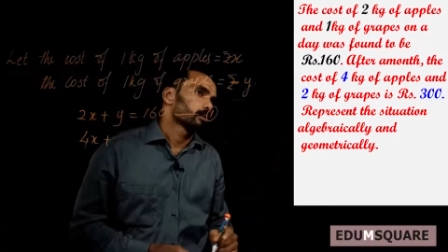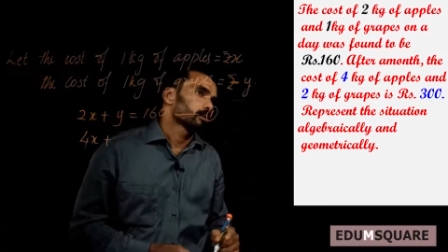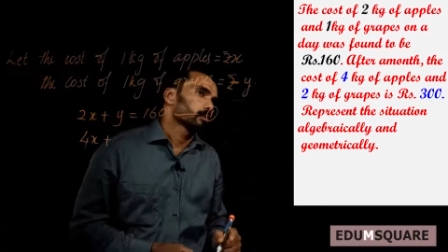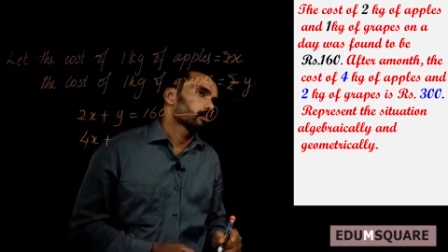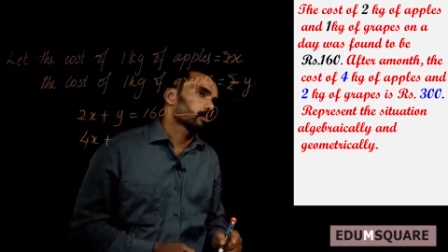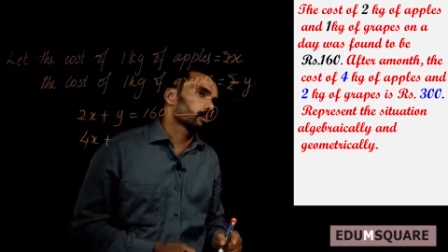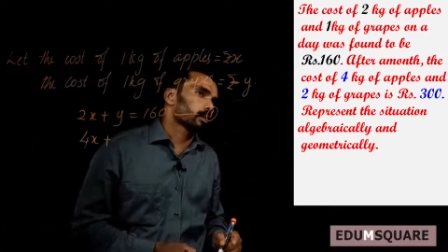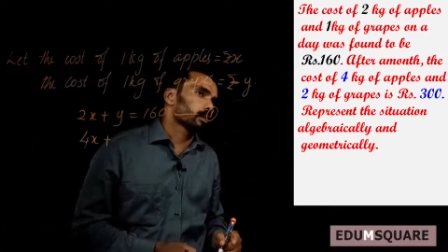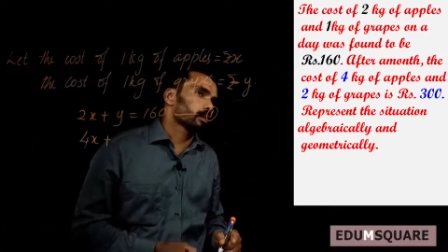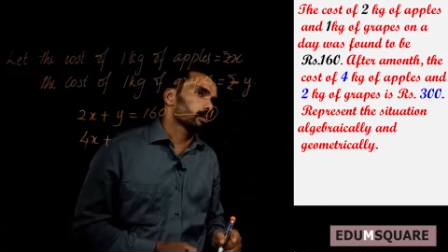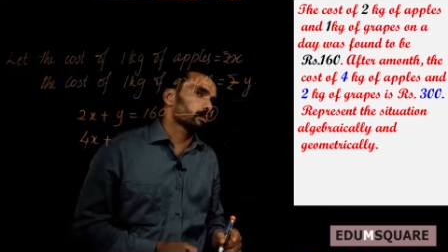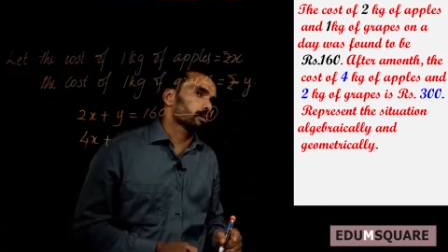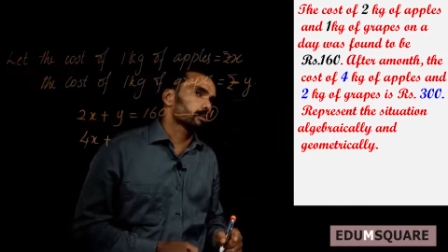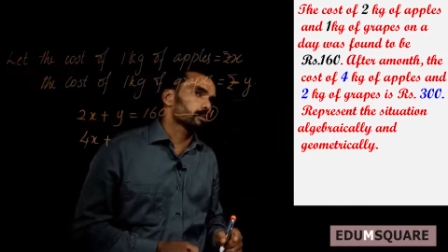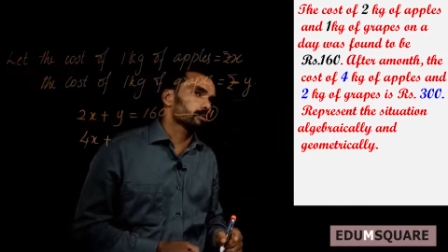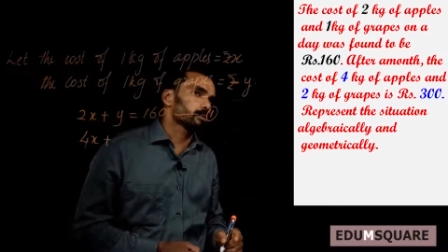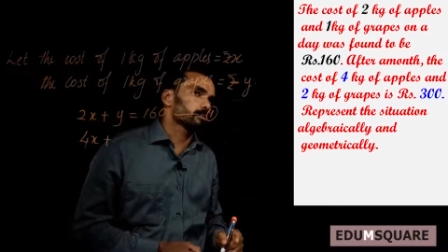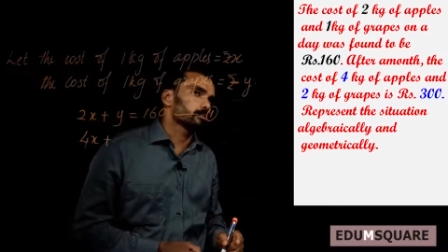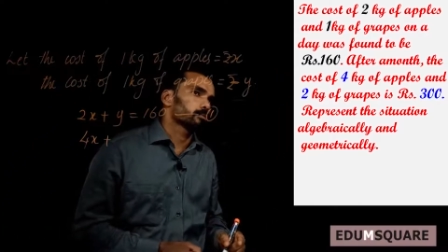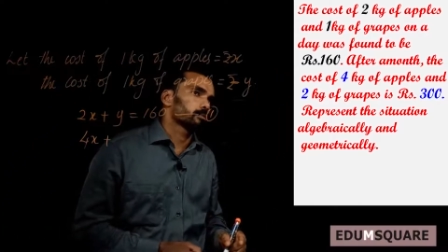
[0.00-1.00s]
here it
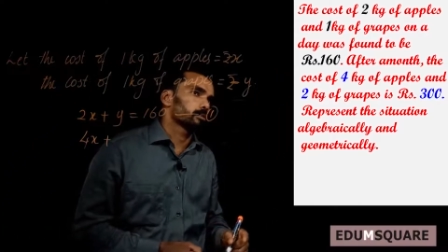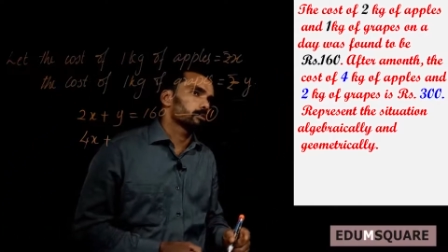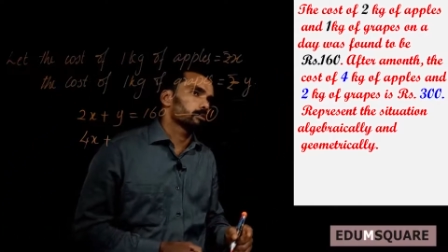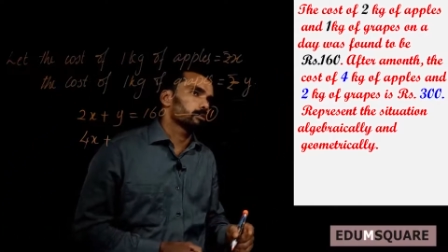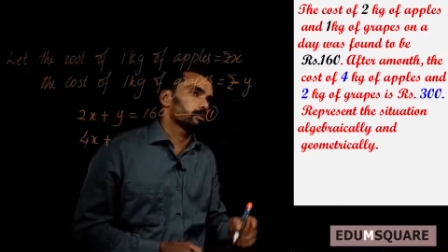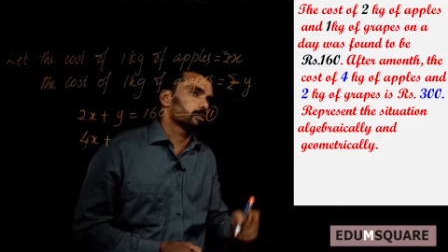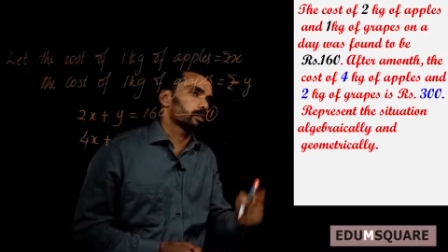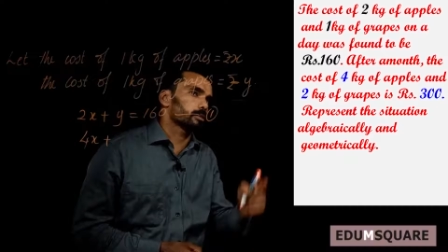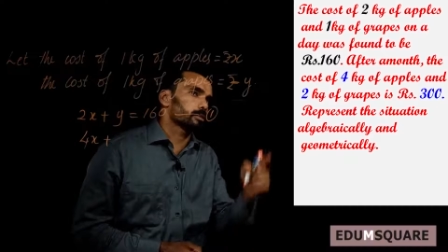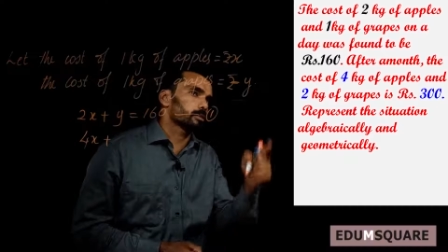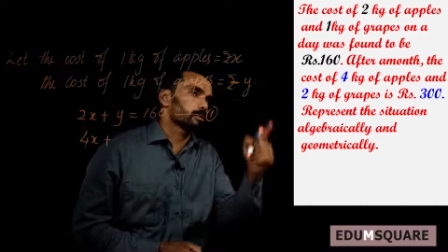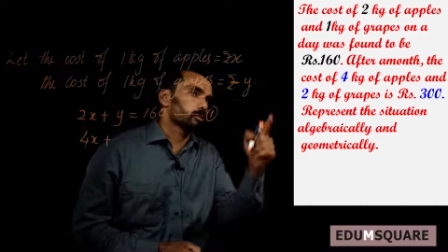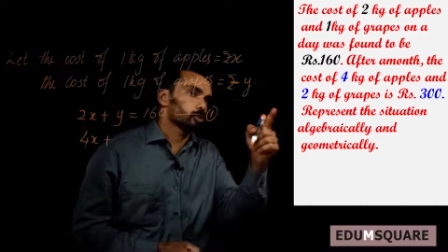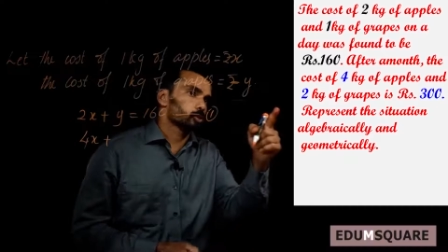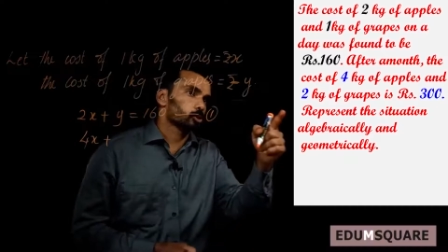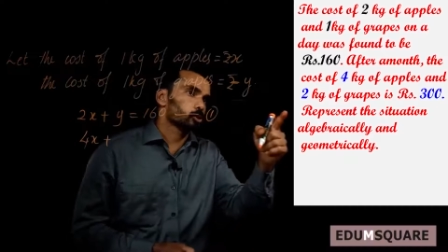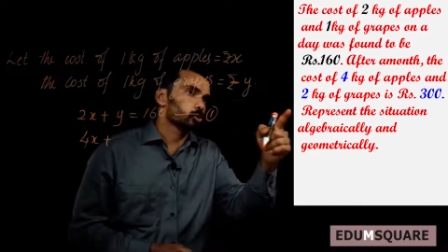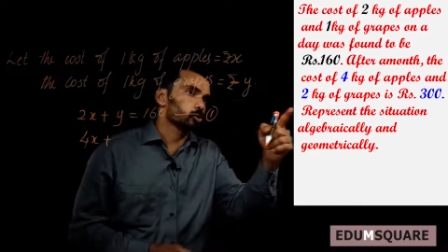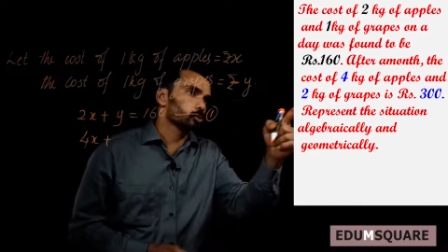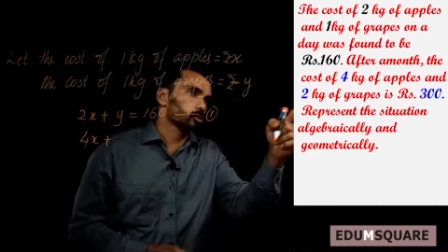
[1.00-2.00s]
is, yes,
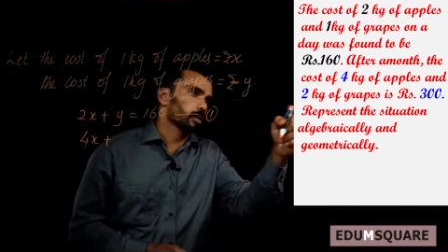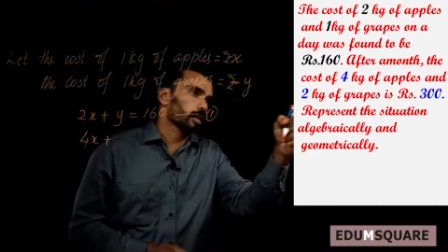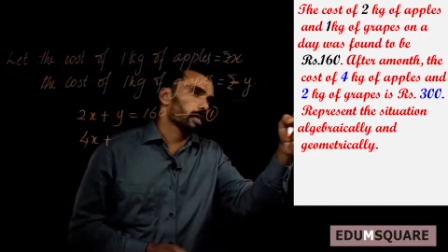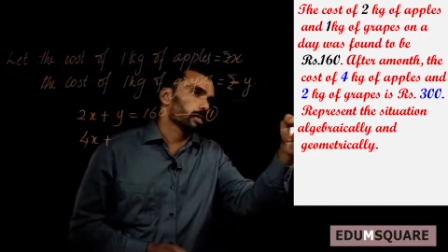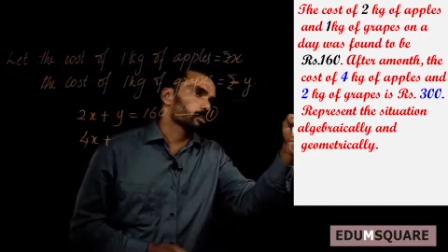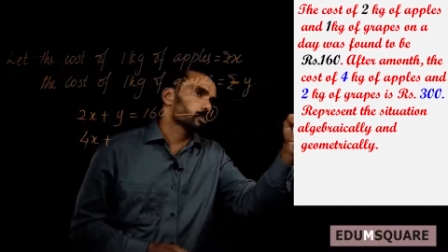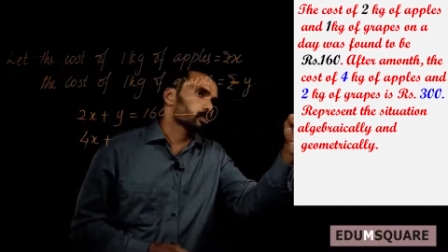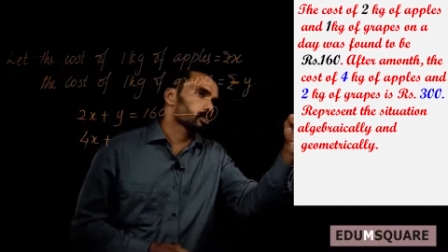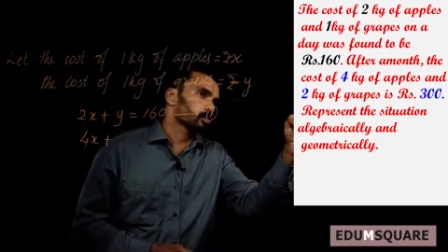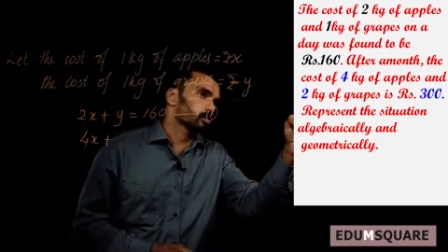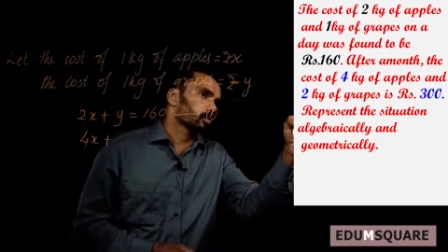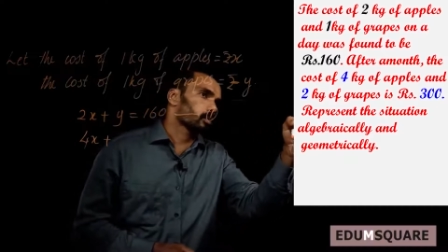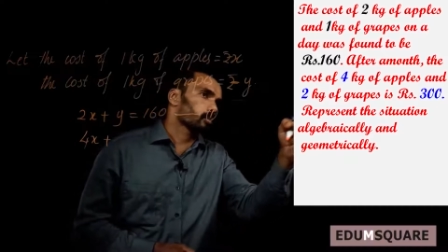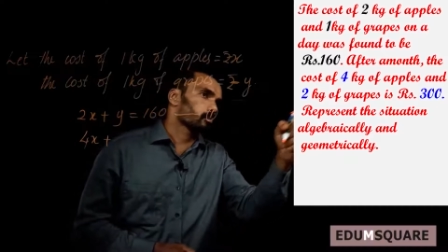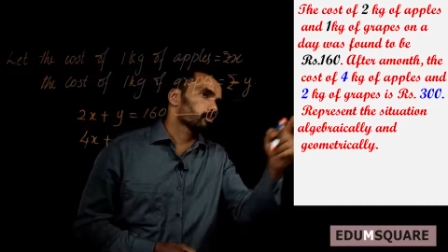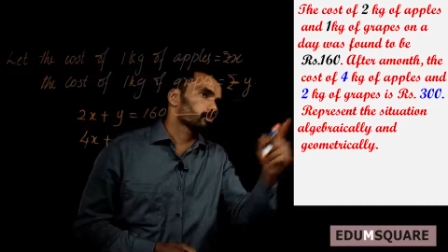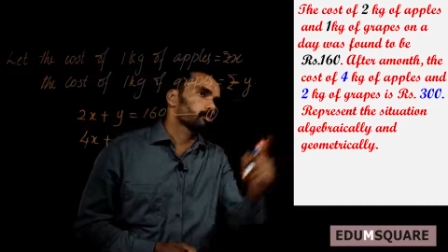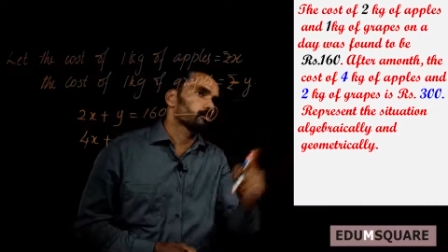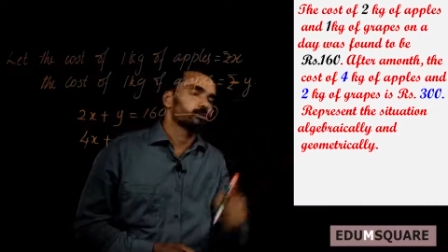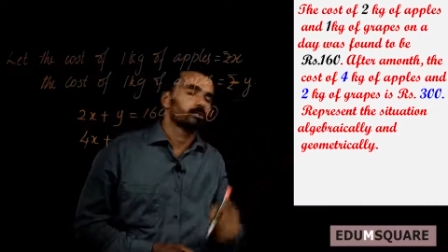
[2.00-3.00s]
2 kg
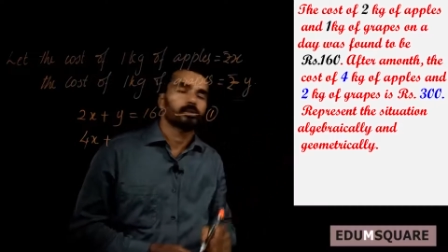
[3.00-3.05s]
of